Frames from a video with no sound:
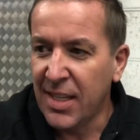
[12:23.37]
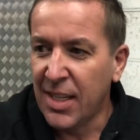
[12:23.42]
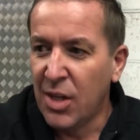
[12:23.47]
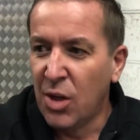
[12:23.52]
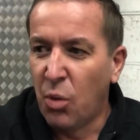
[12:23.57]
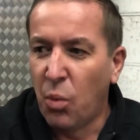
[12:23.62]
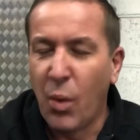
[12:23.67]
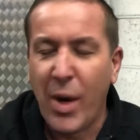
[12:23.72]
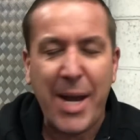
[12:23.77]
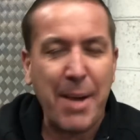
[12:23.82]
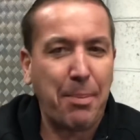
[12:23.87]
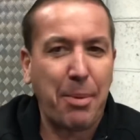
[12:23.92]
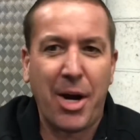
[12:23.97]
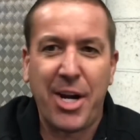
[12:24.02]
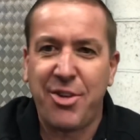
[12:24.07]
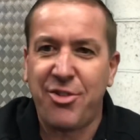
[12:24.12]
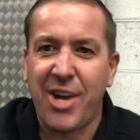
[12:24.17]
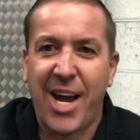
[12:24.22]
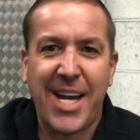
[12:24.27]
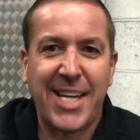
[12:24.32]
we
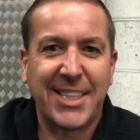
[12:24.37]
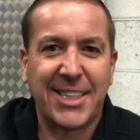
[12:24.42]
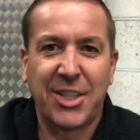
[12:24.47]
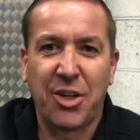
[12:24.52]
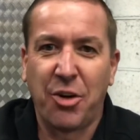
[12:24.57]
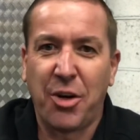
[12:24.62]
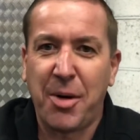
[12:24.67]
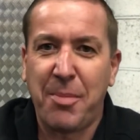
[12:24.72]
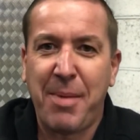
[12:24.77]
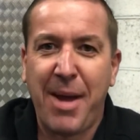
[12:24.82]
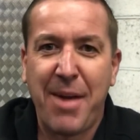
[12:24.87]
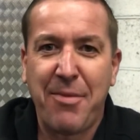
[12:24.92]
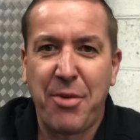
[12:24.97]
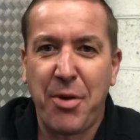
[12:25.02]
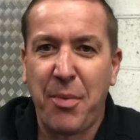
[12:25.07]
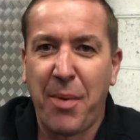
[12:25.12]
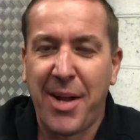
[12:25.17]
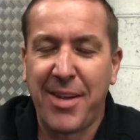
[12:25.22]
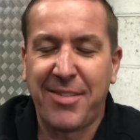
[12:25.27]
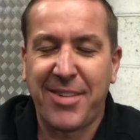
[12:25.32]
appreciate it's not going to be
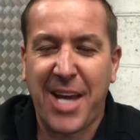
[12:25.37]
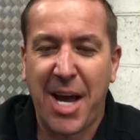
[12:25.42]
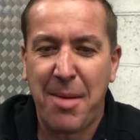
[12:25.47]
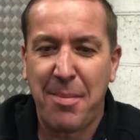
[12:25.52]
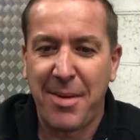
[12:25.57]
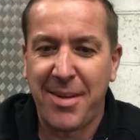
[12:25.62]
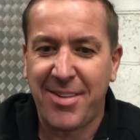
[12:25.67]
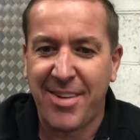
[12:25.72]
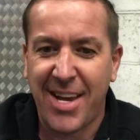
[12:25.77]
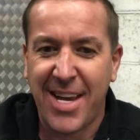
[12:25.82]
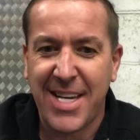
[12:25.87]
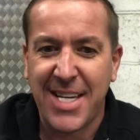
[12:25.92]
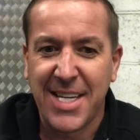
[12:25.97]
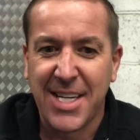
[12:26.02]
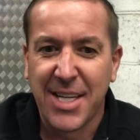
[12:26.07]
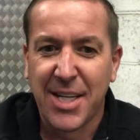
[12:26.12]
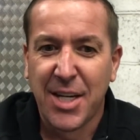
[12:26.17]
everyone's cup of tea,